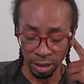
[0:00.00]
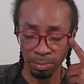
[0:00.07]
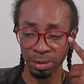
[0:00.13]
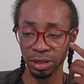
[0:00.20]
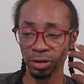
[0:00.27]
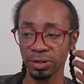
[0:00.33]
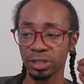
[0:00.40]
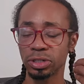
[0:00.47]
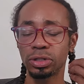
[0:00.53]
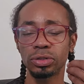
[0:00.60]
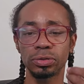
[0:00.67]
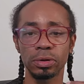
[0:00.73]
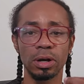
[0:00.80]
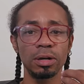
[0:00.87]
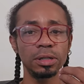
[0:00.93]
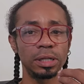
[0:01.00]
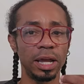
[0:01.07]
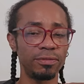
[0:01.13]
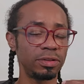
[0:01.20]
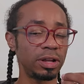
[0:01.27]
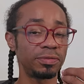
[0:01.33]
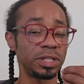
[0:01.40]
but there is a strong
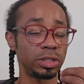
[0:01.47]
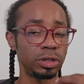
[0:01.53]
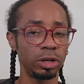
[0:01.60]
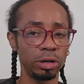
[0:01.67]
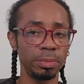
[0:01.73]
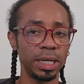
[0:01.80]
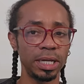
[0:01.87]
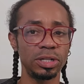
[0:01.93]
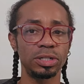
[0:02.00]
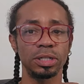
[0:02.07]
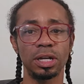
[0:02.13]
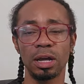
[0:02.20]
level of determination